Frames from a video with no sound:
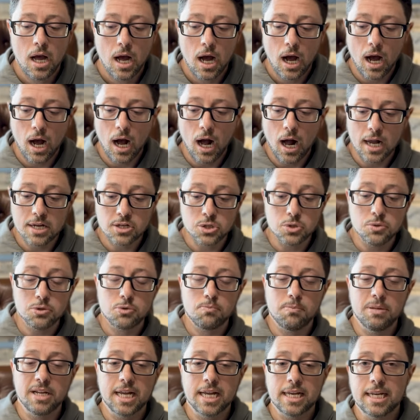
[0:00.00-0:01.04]
Uh, as you
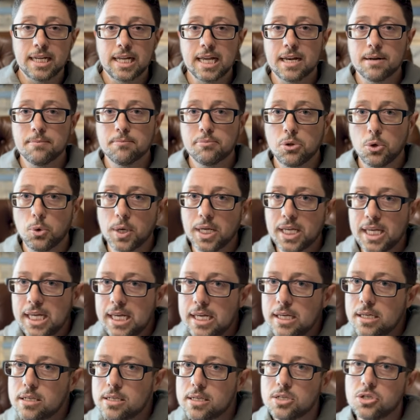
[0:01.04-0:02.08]
begin to get
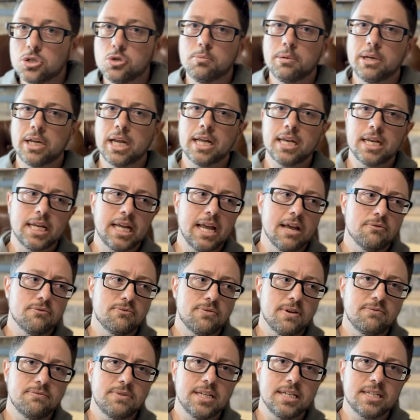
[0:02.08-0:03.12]
employees, as you begin to get
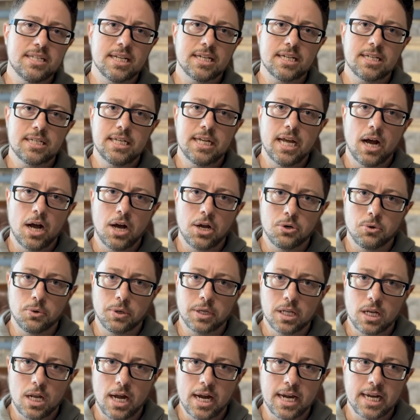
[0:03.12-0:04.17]
50, 60, 100
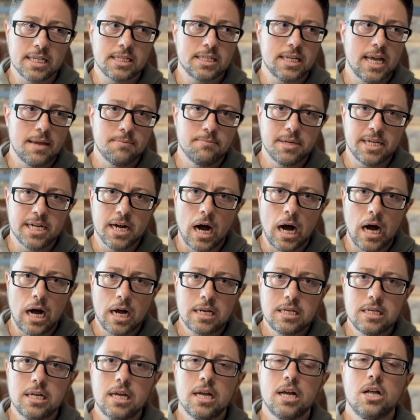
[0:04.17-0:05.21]
clients and
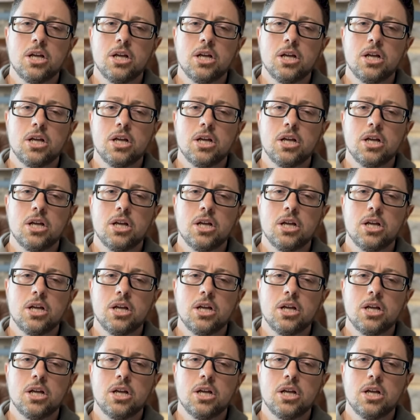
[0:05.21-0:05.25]
beyond,